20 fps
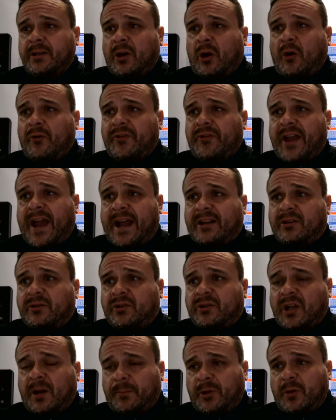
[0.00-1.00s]
on that
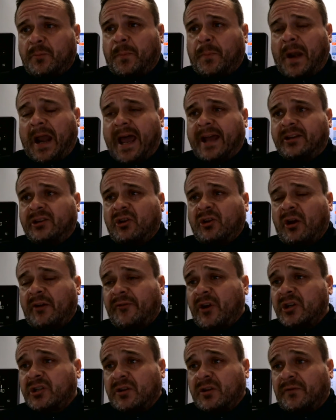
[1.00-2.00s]
W plan
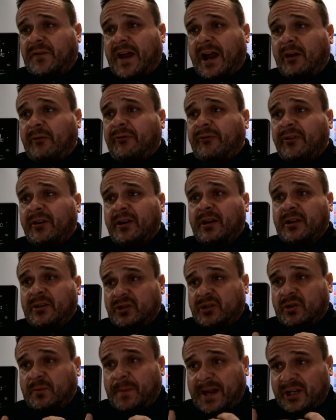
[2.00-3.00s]
diverter valve
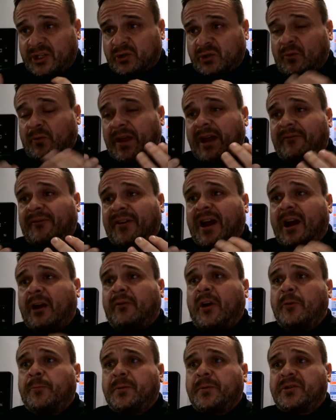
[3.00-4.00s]
to make sure that
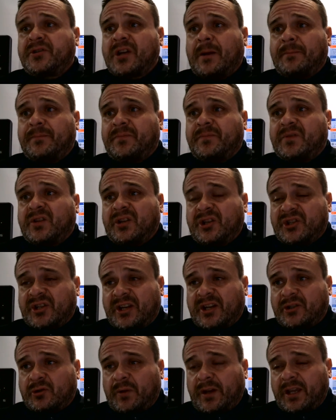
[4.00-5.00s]
valve opens up to the
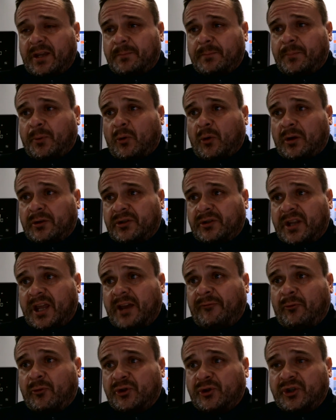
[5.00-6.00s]
central heating port,
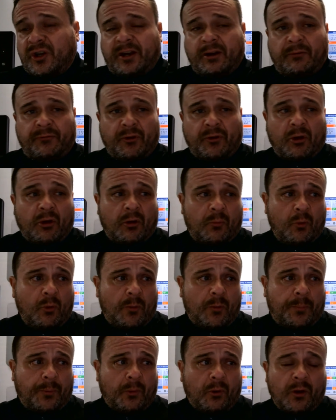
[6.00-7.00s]
therefore shutting off the hot
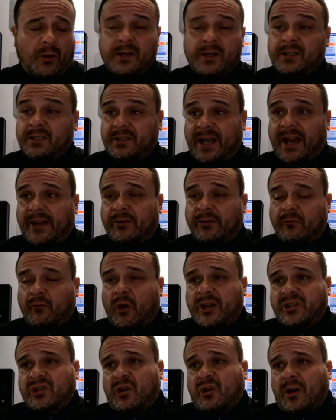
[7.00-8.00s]
water port at the
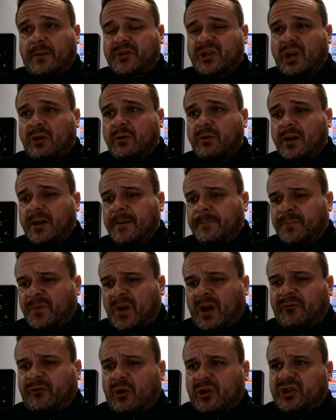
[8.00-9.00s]
right time. So
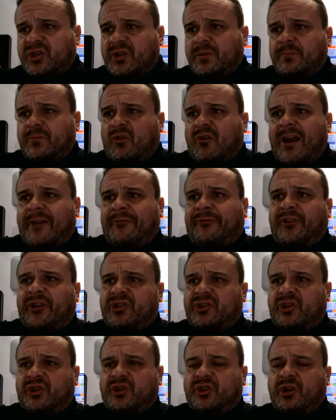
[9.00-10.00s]
I've got some
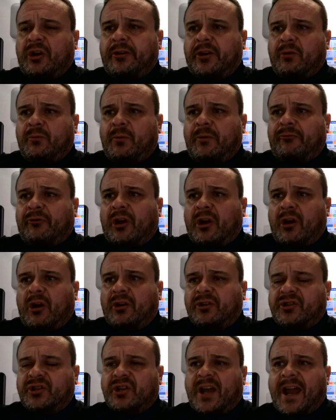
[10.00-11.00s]
graphics to show you with
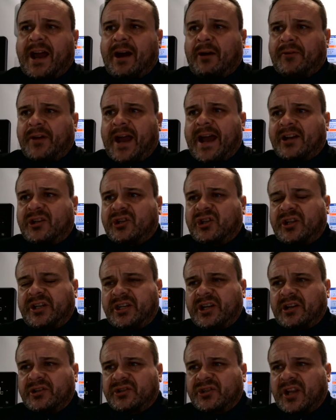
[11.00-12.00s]
regards to how that actually
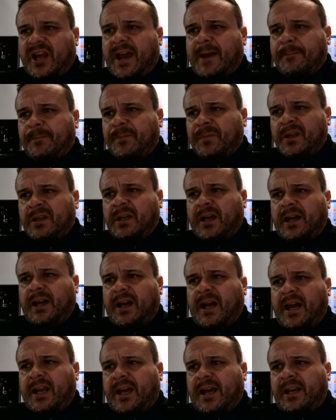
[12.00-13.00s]
does that,
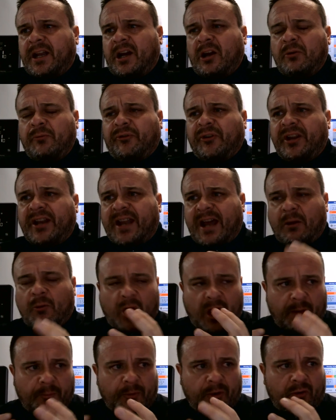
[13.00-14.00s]
and, and hopefully that will
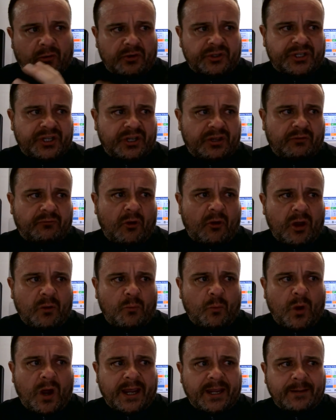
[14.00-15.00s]
come across in the right
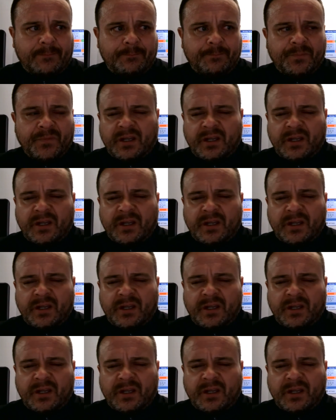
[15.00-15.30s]
way.